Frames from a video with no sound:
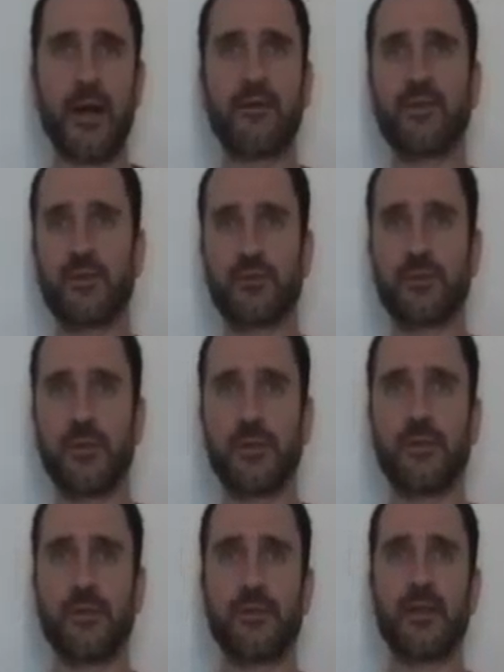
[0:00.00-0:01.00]
obviously,
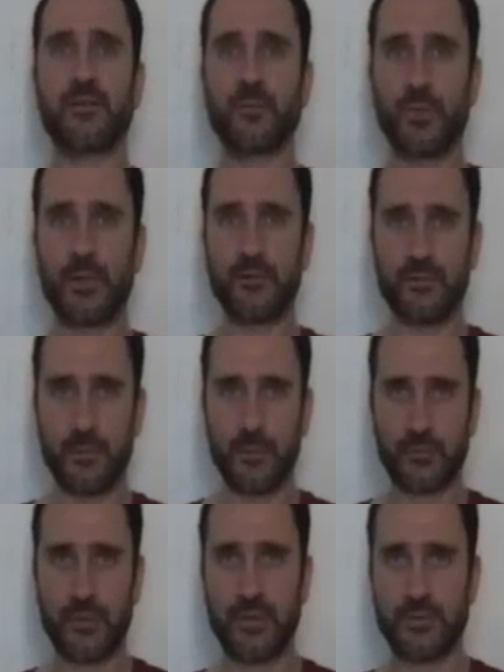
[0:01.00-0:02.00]
that's when he's the
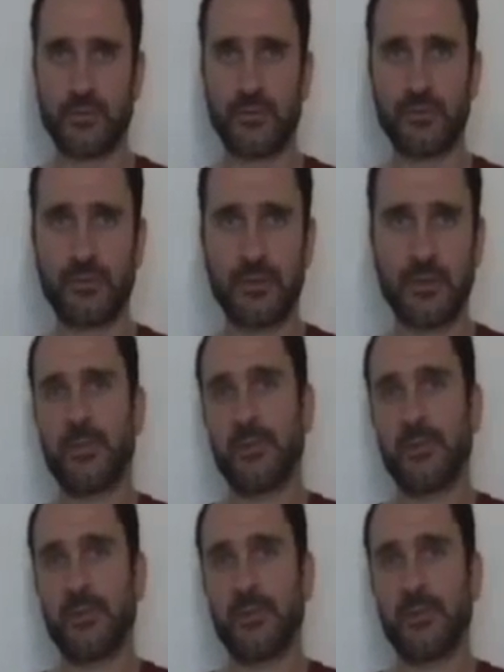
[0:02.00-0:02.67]
most dangerous.